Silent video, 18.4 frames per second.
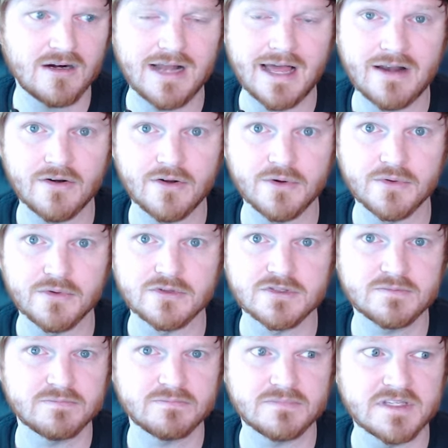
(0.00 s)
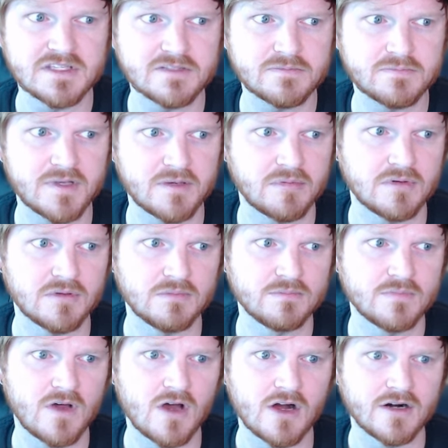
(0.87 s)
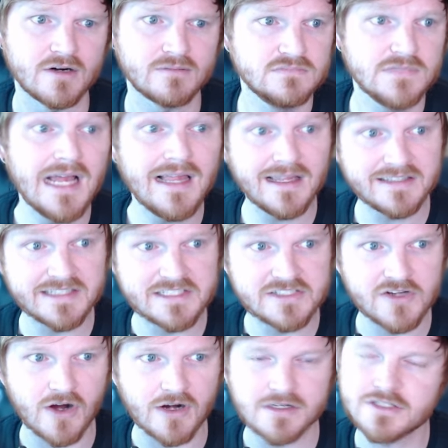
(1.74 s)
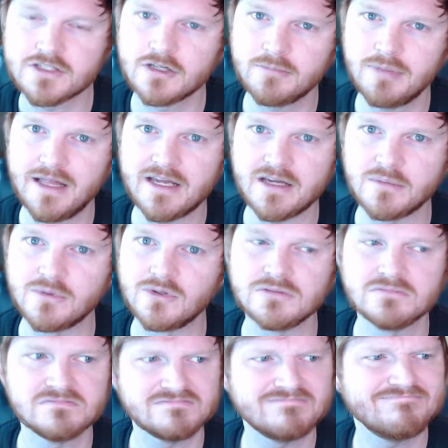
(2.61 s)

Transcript: I don't know who these people are. I like these cards. They're playable.